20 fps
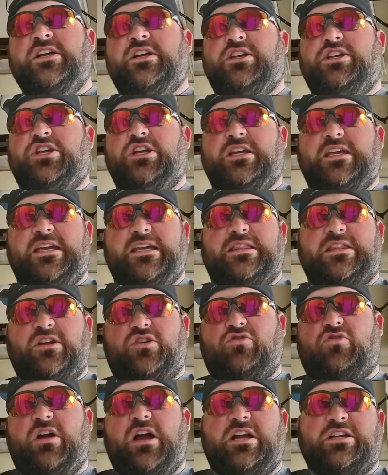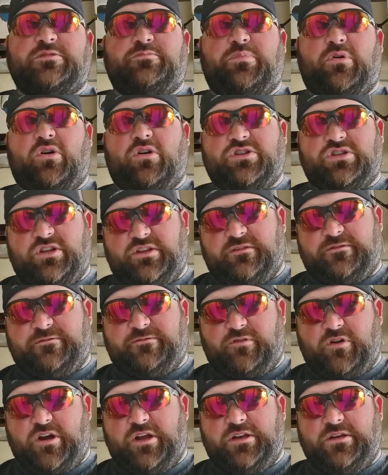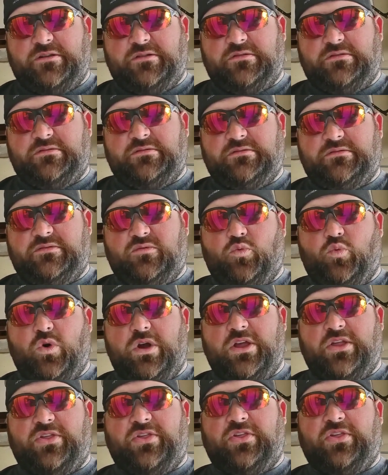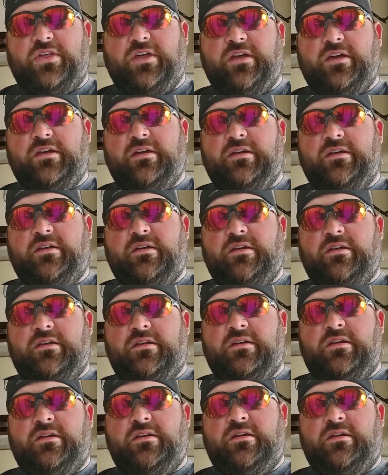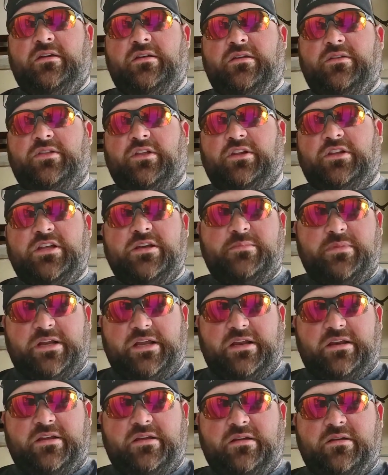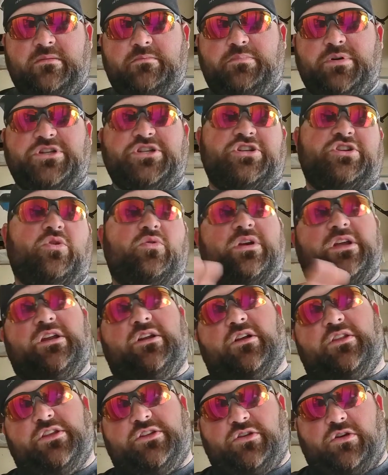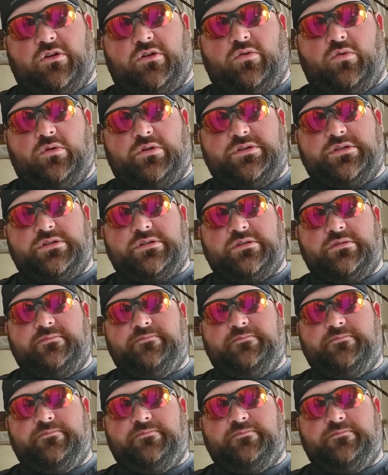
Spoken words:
you get the crash bars on the front with the Limited, but you don't get it on the Dark Horse.